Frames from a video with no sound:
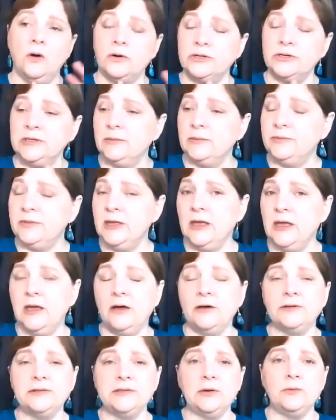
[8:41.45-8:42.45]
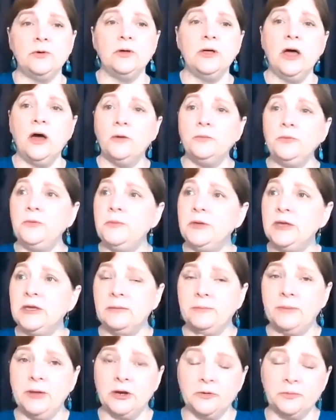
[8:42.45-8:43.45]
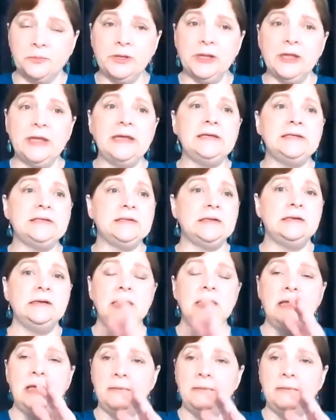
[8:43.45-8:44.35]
something else that will help you be in a better place and